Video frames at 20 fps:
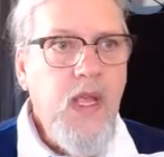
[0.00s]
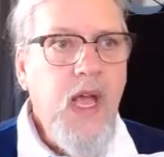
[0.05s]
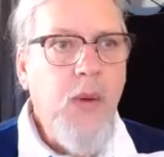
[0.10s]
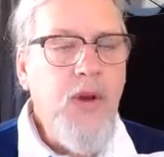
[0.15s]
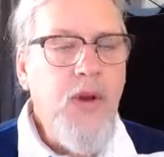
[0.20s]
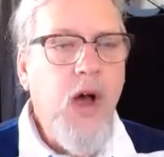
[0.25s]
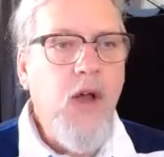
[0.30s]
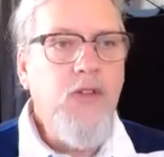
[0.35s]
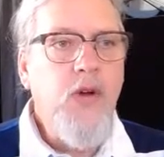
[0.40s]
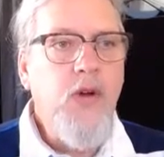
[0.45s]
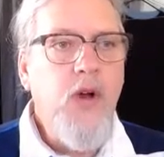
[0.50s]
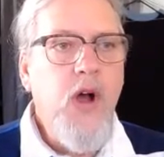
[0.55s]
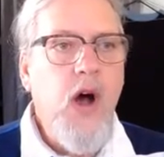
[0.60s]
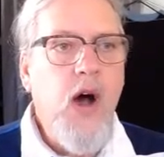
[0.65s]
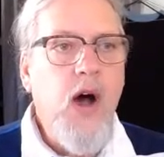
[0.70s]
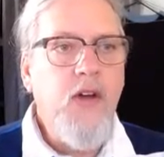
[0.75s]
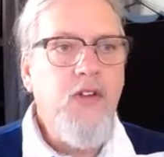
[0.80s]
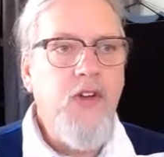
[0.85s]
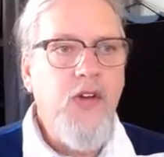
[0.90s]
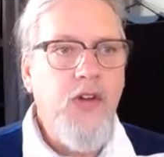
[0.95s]
I would also
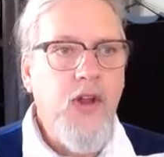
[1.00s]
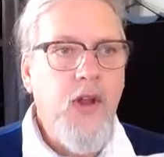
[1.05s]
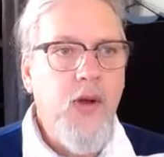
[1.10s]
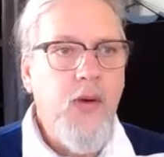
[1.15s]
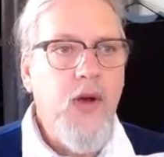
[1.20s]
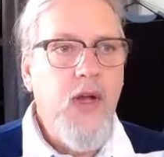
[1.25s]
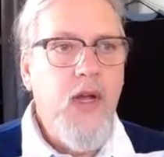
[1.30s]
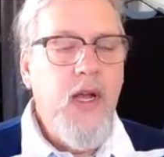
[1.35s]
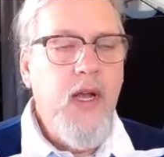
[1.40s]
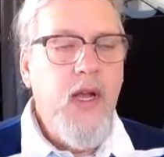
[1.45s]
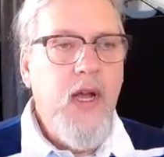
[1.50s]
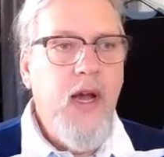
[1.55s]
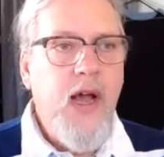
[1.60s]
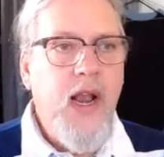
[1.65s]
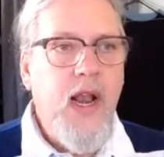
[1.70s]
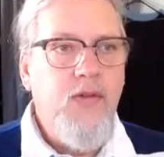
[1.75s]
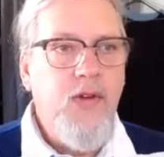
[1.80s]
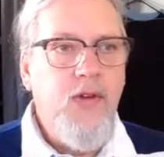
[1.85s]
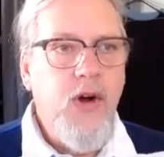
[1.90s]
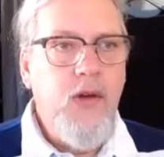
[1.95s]
caution you,
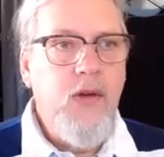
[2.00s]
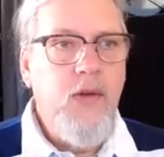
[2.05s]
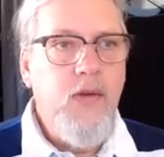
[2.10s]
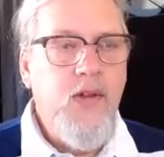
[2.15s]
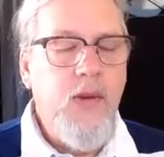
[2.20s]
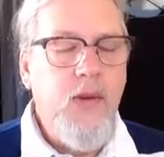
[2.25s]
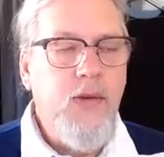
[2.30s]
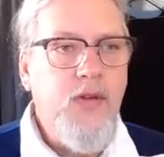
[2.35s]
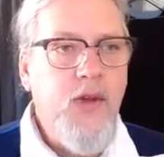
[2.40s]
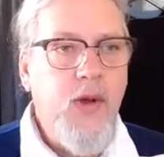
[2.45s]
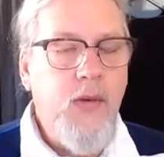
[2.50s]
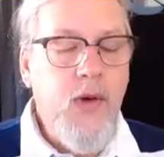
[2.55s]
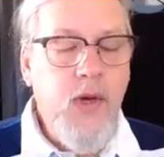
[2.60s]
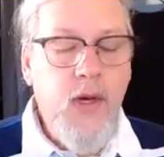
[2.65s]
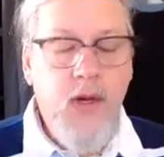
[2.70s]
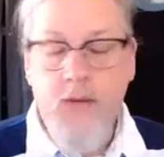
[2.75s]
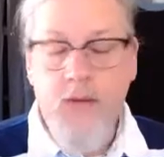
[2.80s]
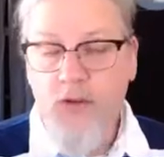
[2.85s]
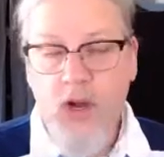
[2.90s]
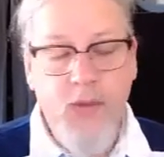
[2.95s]
and I've heard some of you
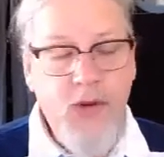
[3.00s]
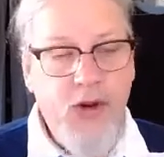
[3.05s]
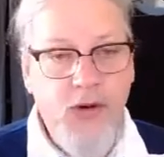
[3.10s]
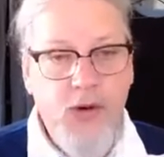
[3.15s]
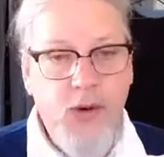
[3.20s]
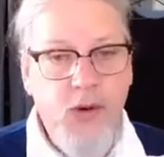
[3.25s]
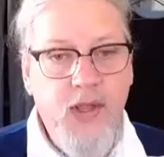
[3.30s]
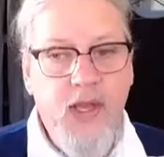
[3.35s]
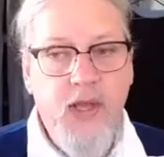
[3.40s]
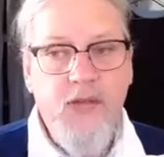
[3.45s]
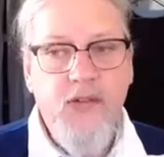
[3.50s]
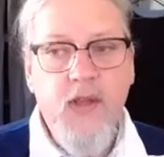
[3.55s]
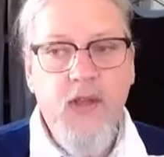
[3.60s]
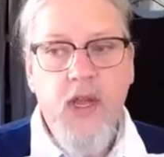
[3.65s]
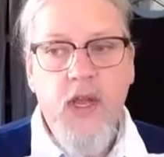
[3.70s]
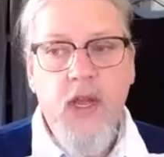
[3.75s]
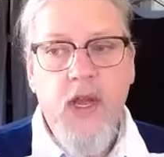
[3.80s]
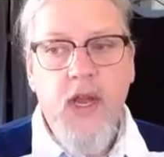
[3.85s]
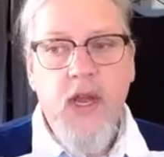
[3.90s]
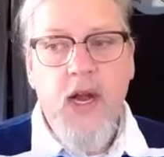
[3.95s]
have told me you're doing this.
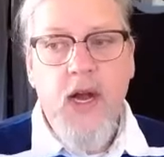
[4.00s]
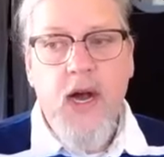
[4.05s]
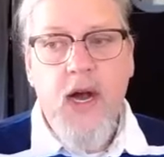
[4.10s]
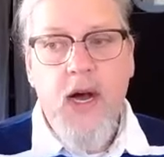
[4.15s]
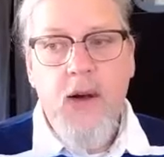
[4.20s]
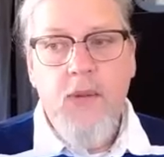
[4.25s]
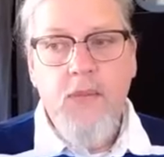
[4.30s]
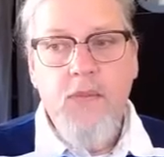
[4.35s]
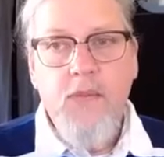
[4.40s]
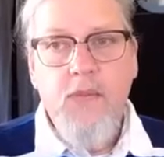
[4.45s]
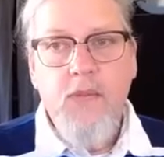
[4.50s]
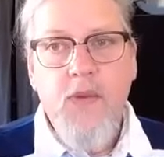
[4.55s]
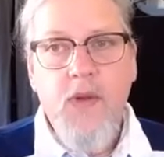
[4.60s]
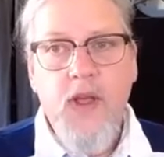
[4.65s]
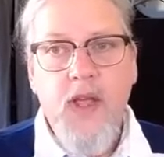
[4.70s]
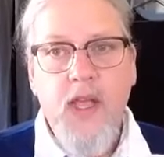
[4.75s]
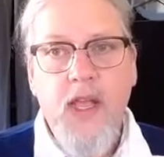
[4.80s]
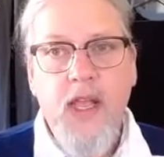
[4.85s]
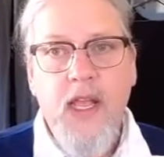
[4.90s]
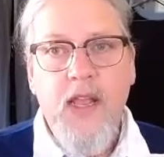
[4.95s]

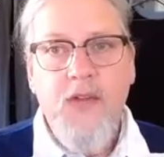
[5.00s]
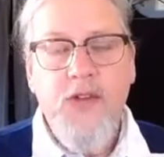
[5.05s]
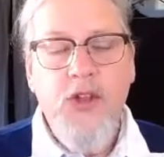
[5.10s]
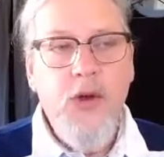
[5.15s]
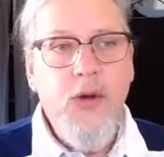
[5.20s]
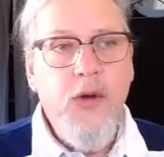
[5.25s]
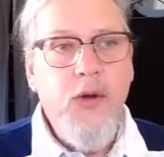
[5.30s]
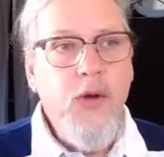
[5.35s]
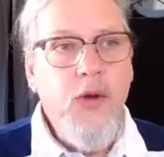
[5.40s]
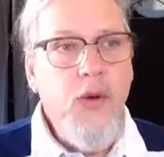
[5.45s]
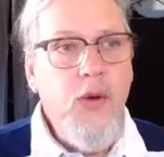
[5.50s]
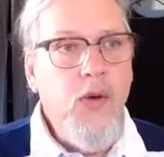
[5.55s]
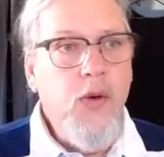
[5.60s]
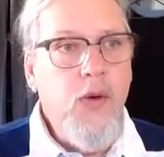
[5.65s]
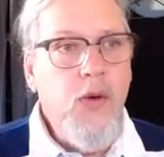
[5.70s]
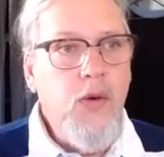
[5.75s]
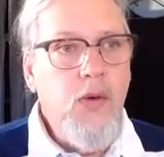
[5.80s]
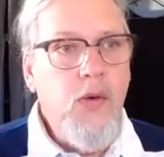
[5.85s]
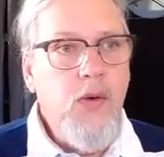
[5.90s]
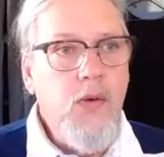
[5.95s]
If you
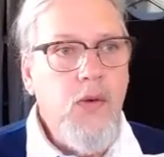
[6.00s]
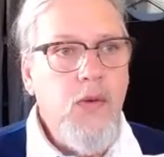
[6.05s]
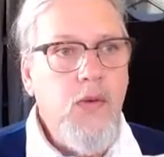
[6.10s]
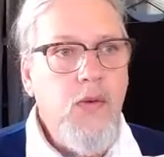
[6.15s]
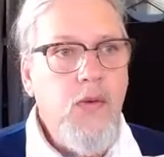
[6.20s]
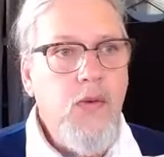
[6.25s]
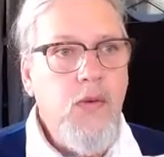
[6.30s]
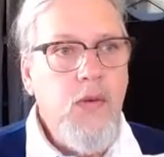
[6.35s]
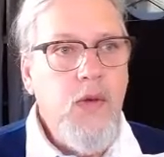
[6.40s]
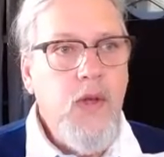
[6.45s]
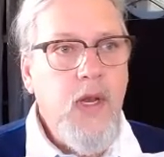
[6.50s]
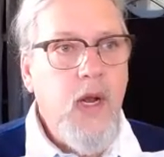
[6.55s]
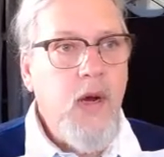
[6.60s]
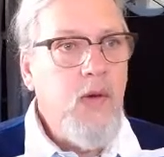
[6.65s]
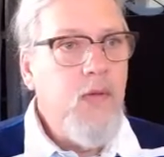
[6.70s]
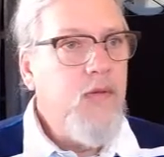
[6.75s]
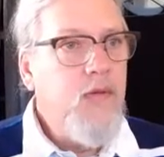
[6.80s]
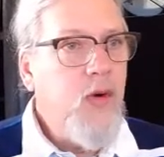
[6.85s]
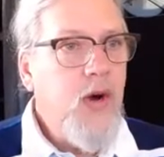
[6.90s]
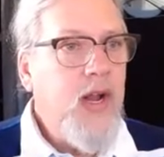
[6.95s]
Google, you
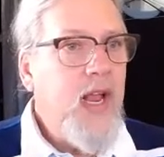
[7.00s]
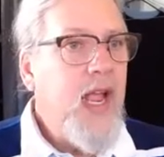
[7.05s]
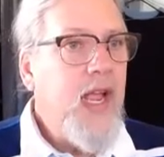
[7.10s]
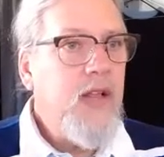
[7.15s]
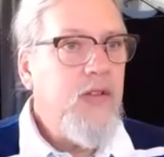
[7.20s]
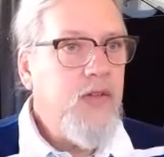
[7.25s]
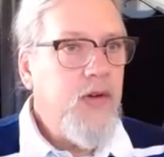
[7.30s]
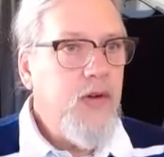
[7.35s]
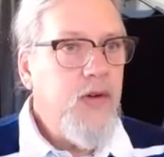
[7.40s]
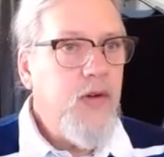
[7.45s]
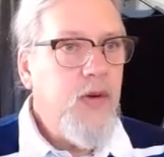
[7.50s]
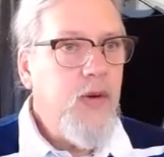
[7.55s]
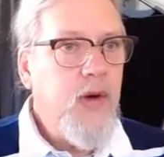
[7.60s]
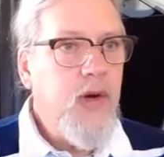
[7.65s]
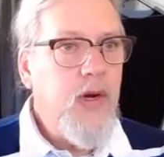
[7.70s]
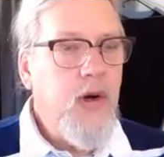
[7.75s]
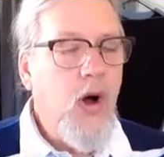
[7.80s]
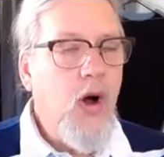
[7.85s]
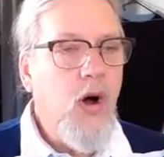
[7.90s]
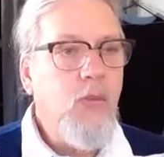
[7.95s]
know, for an answer to
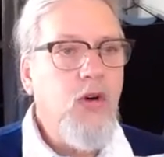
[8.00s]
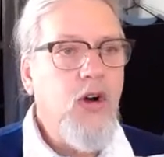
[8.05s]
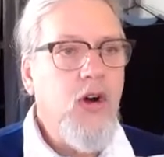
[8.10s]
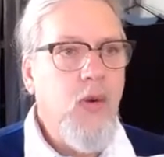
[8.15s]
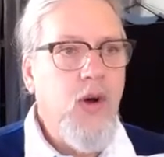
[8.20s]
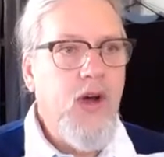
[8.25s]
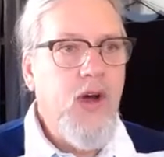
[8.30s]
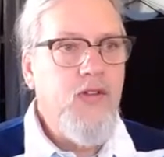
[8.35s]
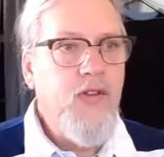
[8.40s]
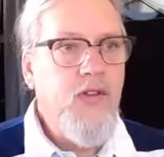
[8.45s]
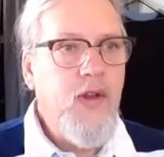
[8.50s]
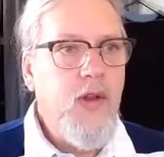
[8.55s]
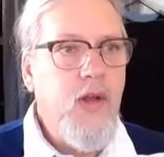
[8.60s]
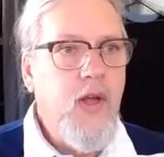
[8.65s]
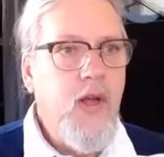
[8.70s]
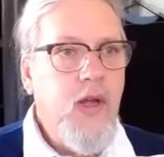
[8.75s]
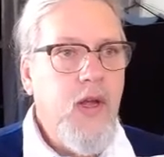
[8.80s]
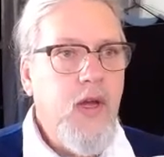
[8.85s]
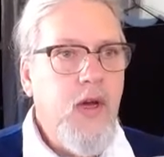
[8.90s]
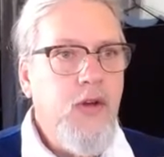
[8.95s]
a homework question,
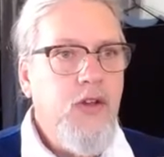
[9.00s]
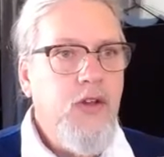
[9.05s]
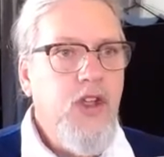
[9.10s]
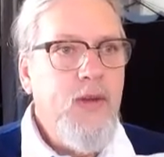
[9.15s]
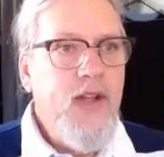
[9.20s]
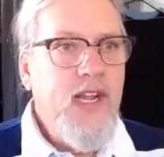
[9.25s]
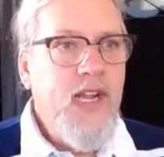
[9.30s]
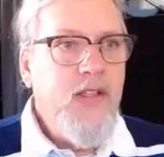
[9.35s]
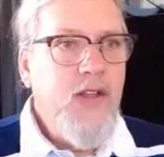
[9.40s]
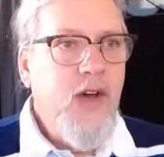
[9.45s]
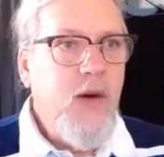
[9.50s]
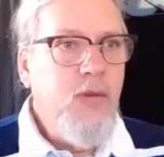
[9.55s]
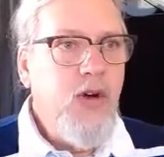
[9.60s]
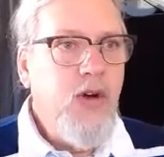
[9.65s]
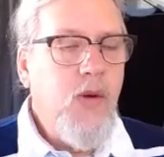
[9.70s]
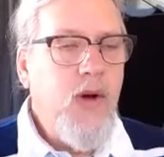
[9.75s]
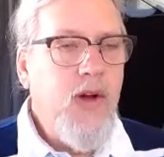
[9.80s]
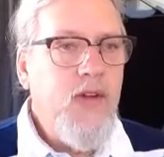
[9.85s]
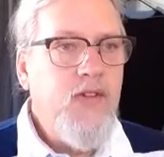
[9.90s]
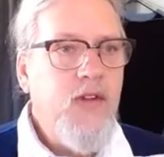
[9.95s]
you may get the
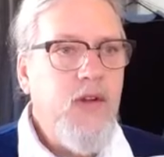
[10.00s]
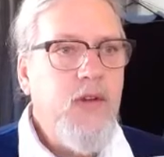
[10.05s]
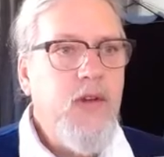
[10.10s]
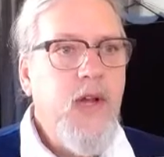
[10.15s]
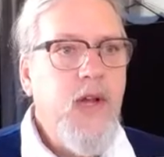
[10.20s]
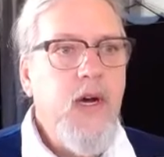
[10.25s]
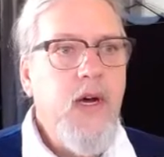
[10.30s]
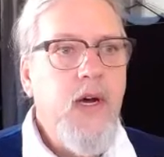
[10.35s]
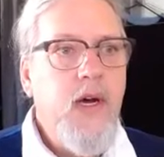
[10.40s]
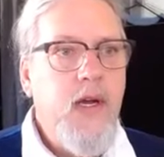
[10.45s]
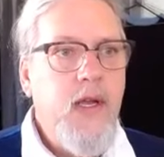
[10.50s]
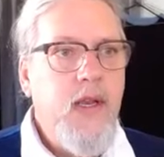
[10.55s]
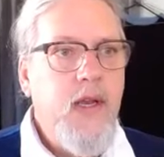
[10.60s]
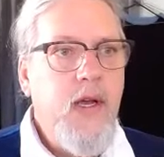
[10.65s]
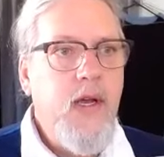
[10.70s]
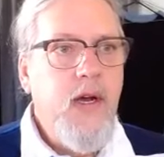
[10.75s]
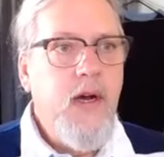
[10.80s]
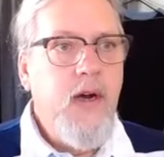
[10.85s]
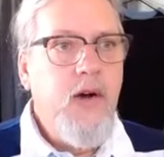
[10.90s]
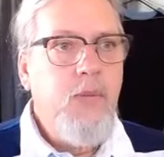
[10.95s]
homework question done,
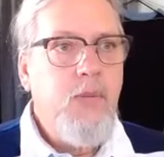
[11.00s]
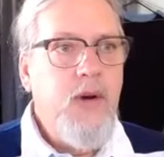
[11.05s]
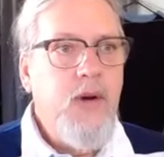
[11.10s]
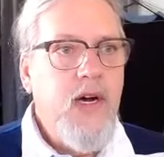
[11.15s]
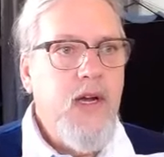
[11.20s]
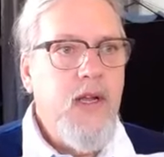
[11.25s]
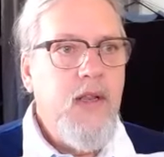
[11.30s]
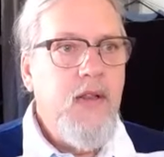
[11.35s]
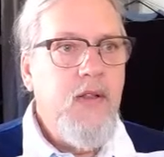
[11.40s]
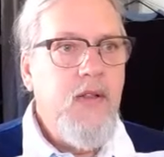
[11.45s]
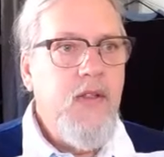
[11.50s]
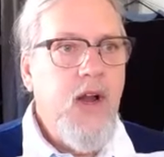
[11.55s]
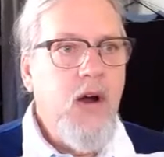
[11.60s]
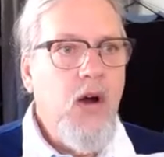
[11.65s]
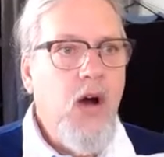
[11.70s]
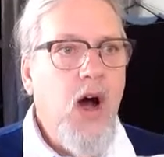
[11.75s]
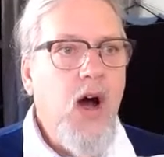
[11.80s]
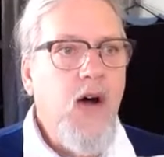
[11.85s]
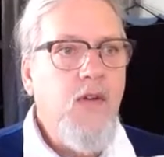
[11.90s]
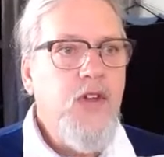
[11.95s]
but
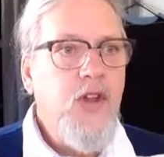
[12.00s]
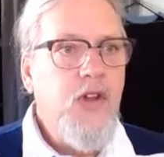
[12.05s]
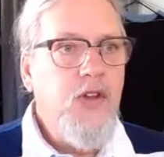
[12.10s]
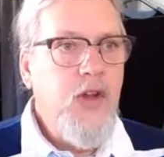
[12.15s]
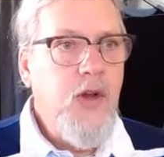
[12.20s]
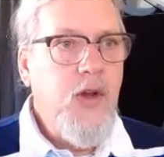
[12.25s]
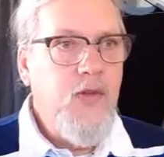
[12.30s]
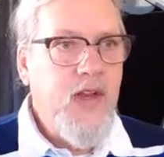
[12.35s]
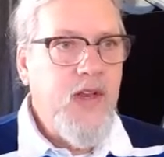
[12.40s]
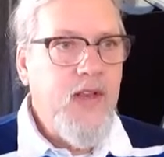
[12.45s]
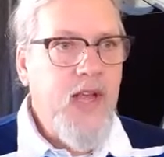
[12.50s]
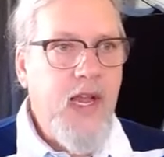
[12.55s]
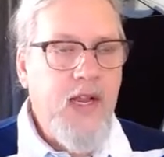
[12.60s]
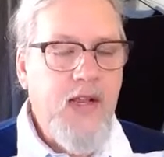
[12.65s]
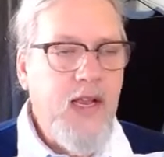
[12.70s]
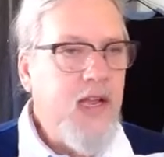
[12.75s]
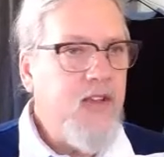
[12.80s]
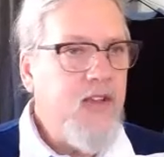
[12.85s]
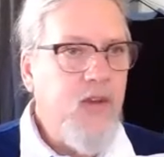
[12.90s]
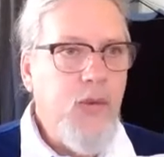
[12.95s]
they're often using
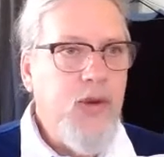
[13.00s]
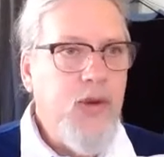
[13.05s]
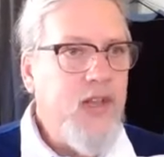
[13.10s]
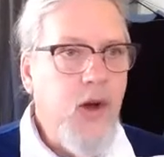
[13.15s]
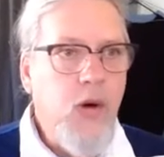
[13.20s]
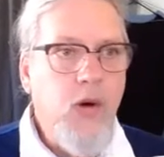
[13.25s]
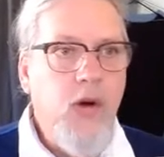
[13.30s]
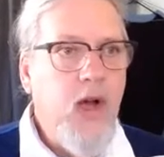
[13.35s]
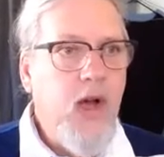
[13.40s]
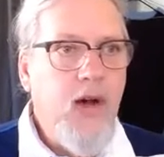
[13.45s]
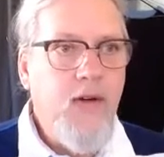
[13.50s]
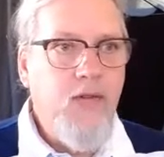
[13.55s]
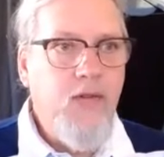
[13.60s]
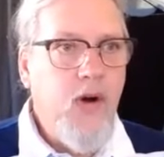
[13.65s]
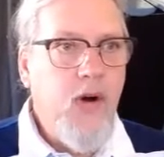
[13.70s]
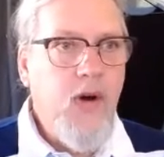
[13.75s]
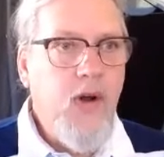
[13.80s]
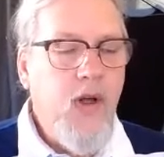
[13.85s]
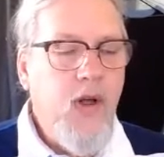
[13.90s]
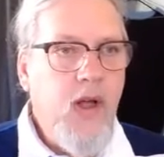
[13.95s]
techniques that we don't
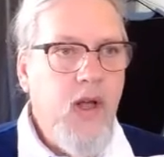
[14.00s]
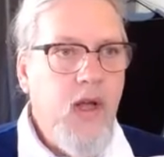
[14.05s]
cover.